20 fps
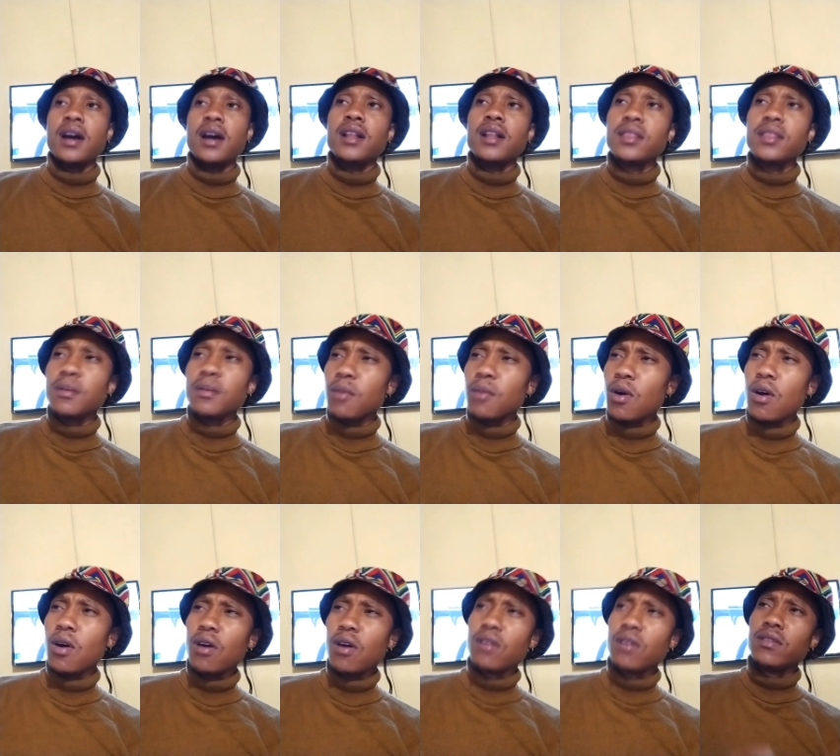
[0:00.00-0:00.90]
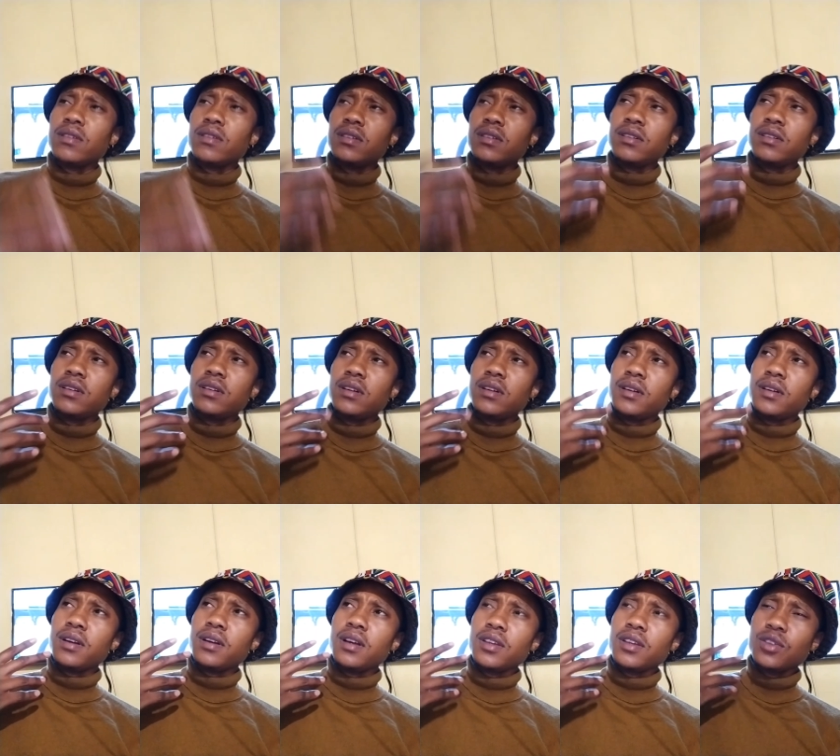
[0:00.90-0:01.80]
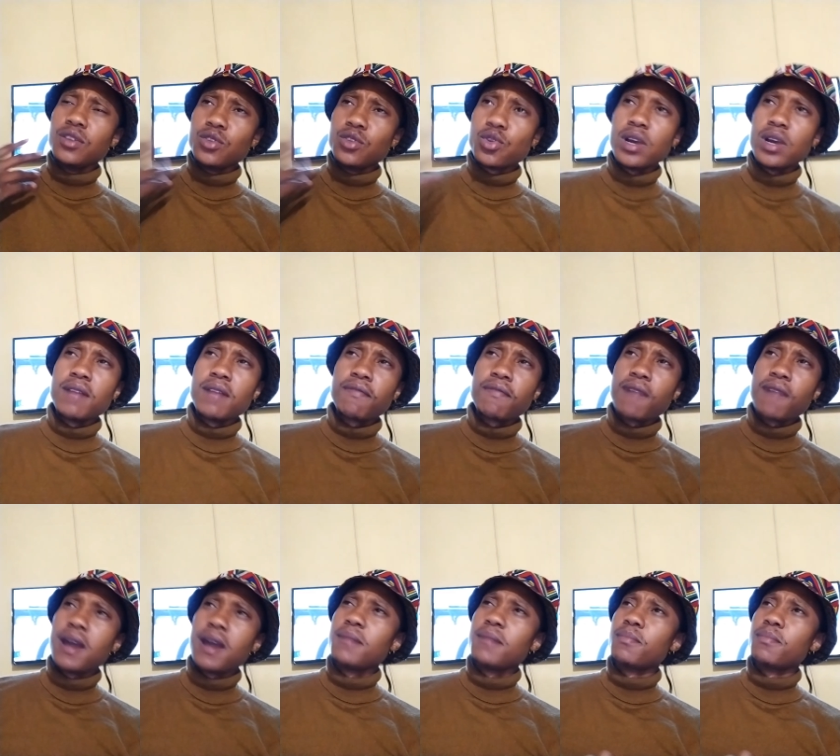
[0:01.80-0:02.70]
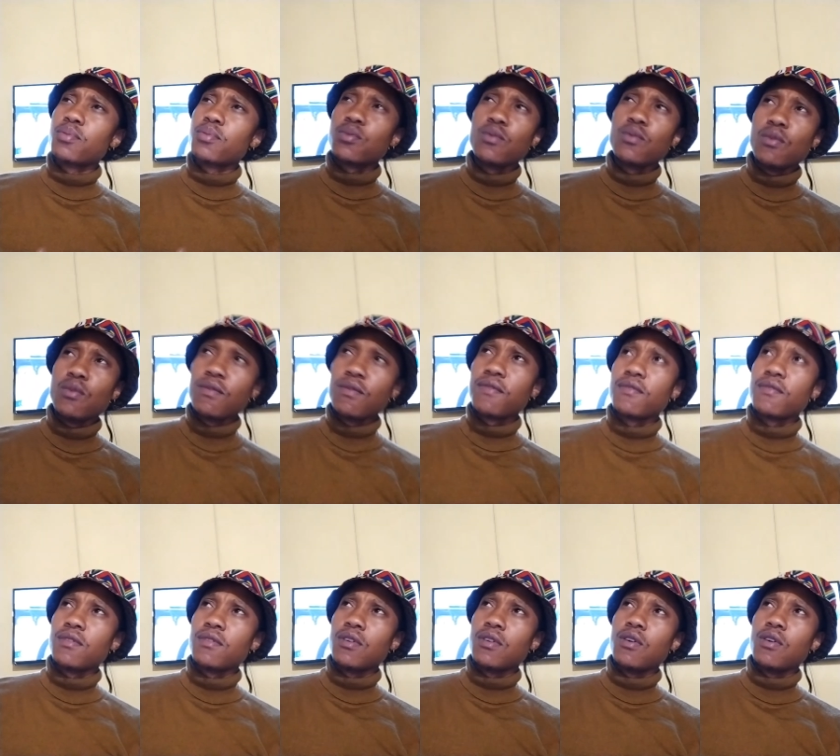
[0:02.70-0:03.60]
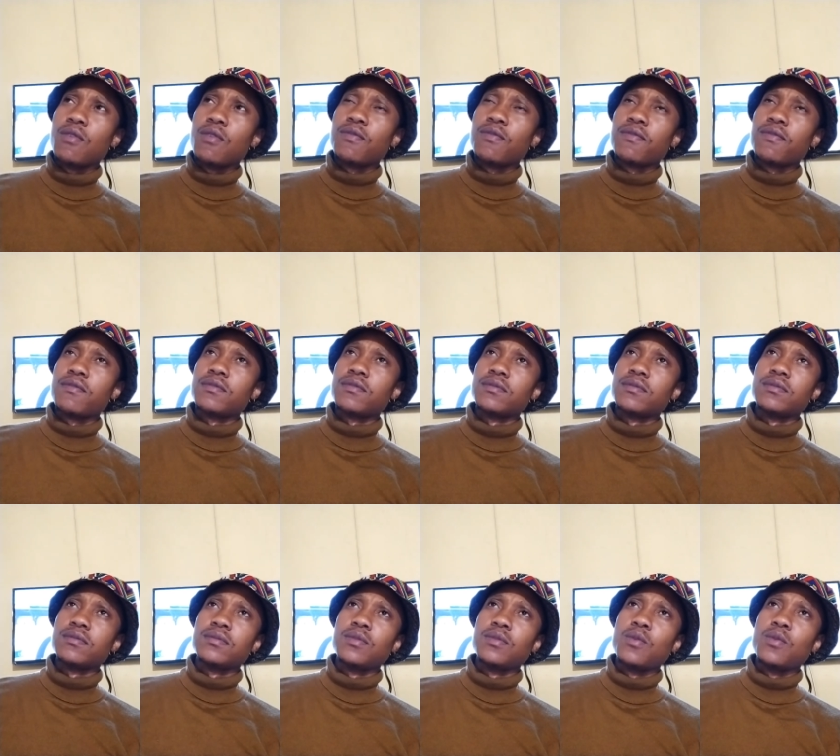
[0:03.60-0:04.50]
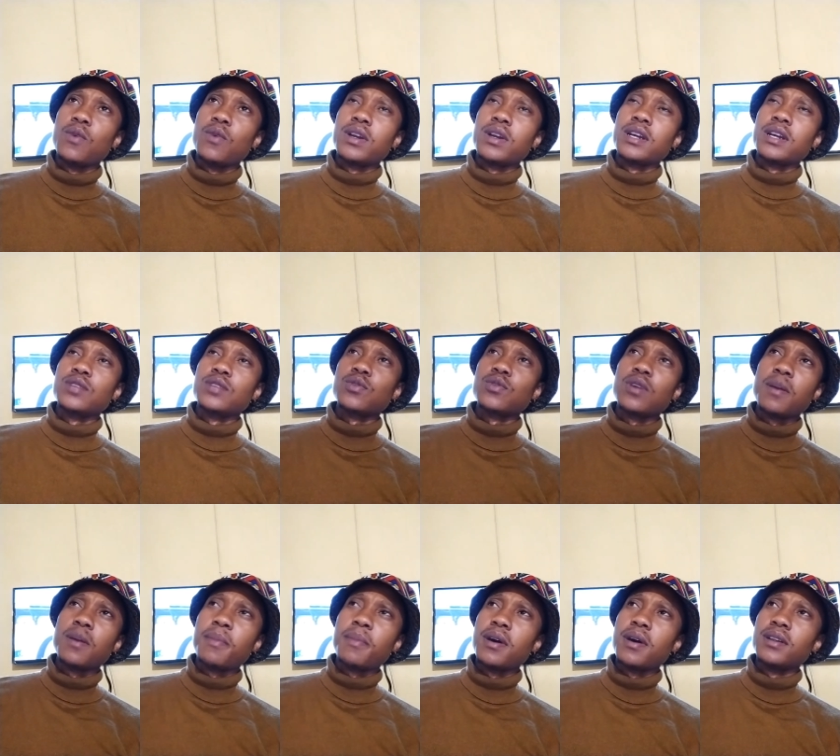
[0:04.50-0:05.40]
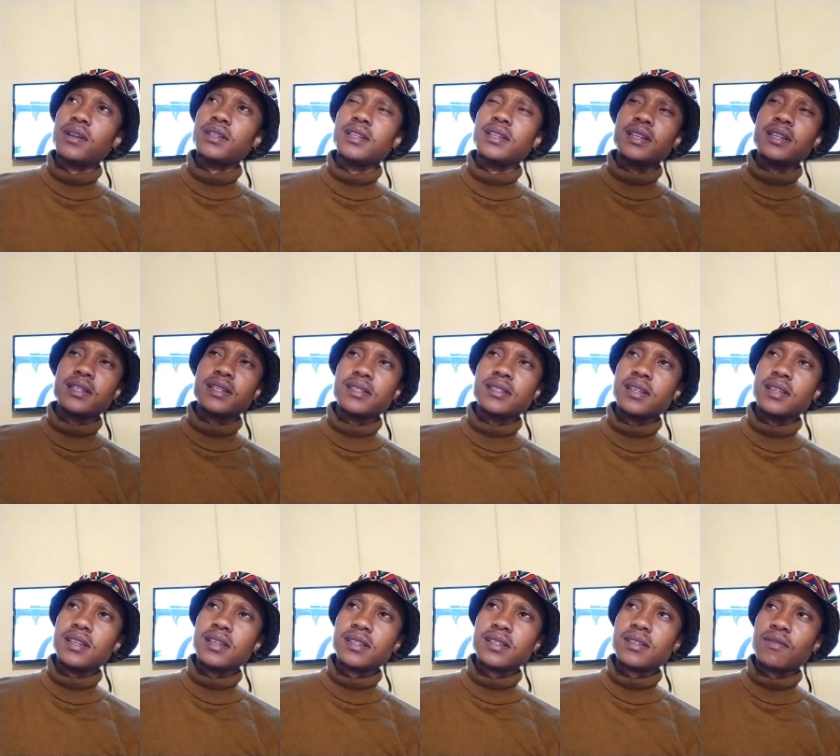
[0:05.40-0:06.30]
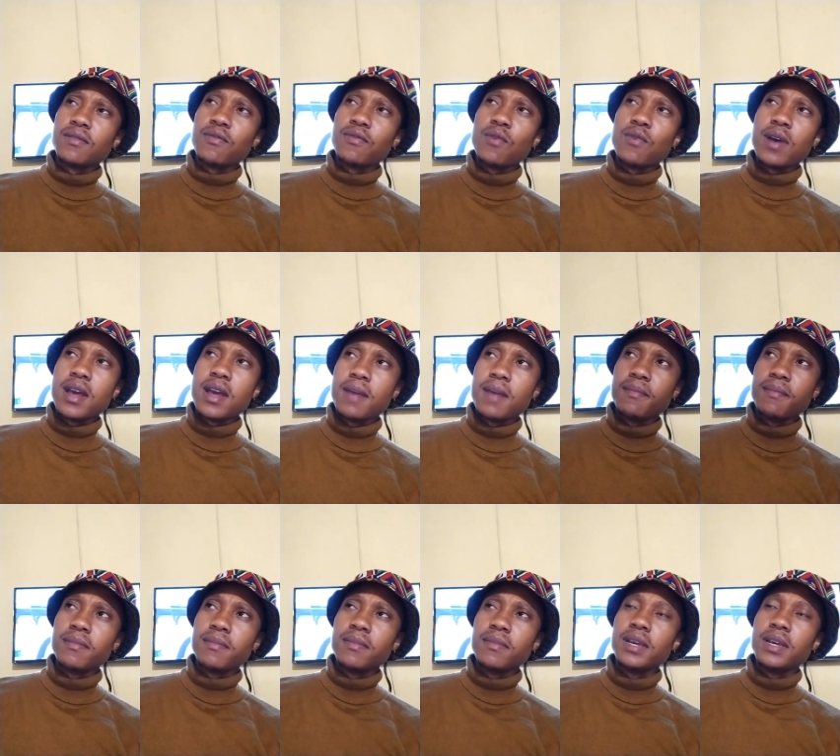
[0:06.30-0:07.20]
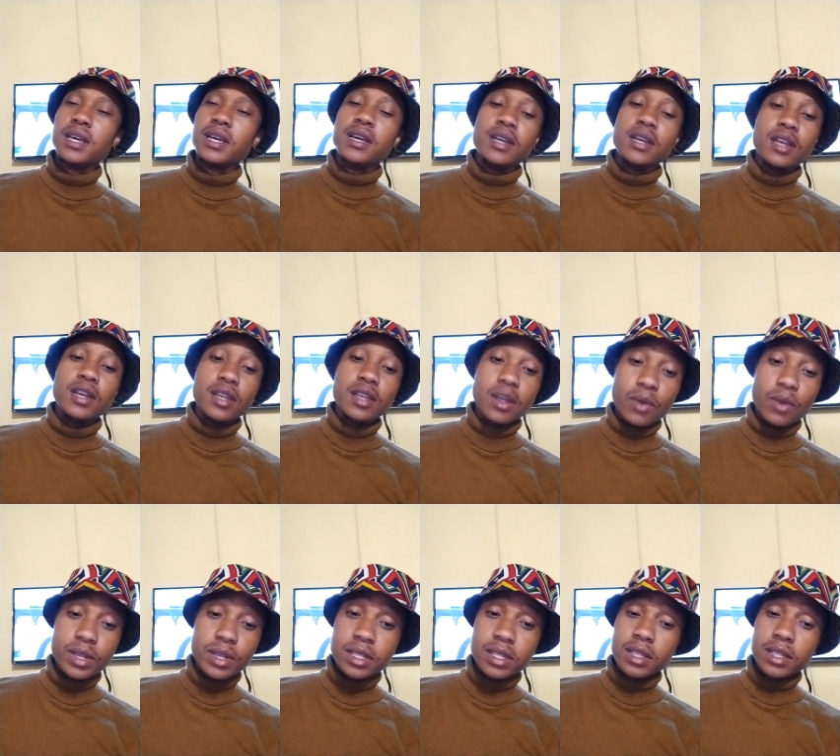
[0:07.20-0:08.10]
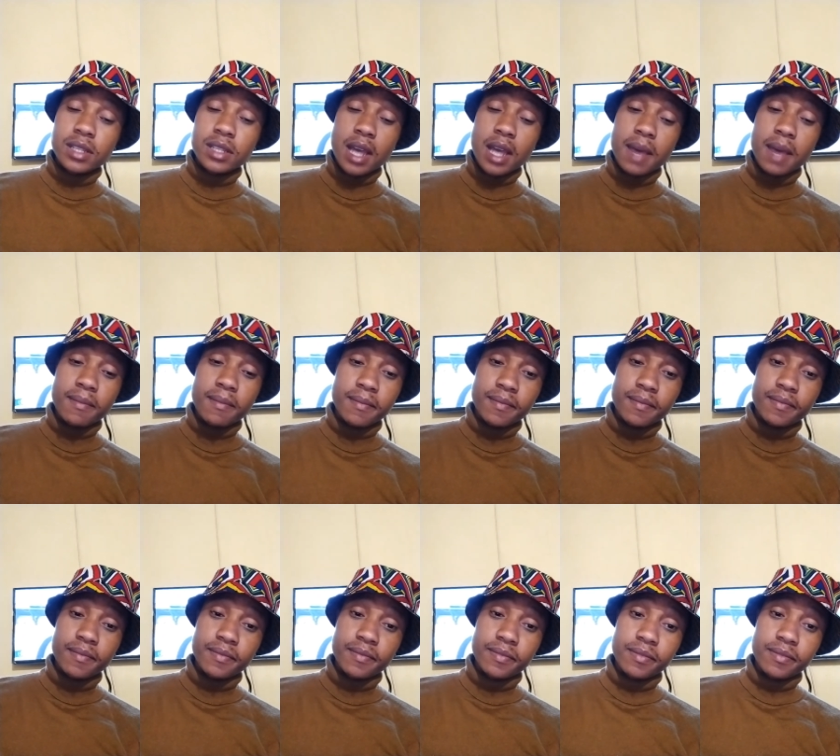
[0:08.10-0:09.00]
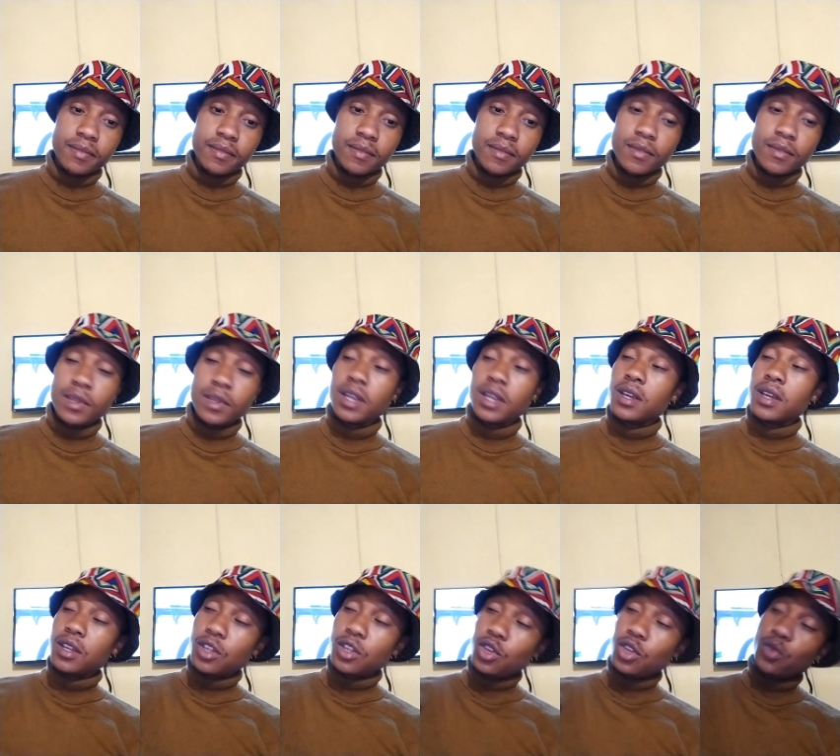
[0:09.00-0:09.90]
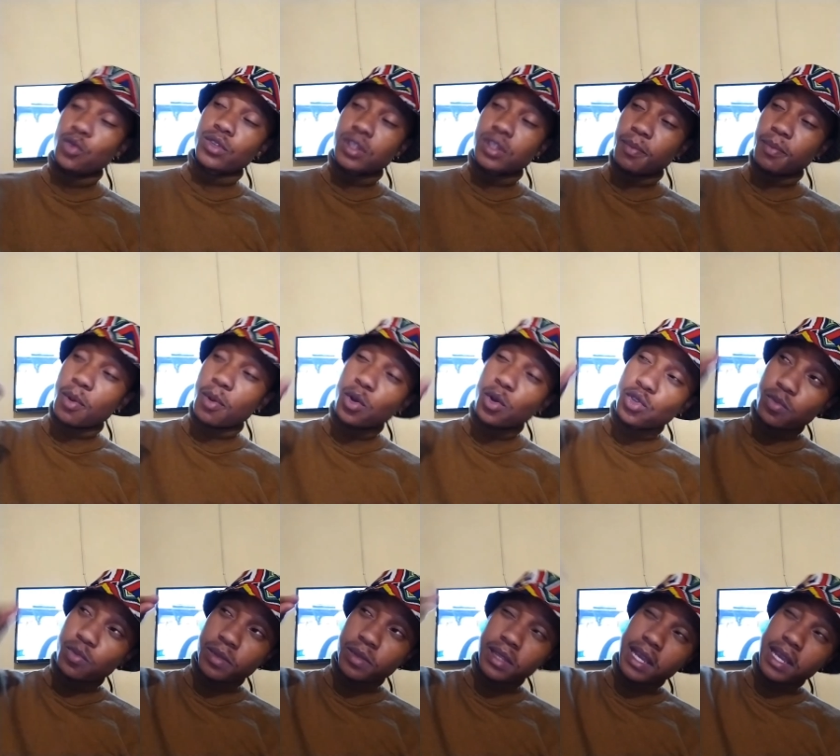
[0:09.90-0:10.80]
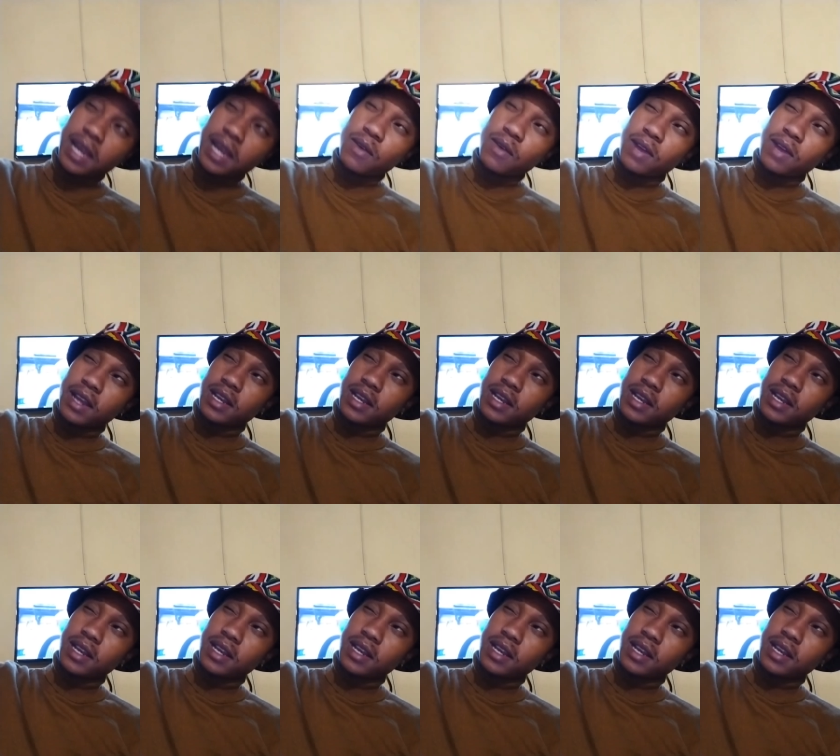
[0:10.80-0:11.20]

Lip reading: The more you trying to find proof of what I talk about, it exists, of who I am, you're wasting time. You are supposed to be there right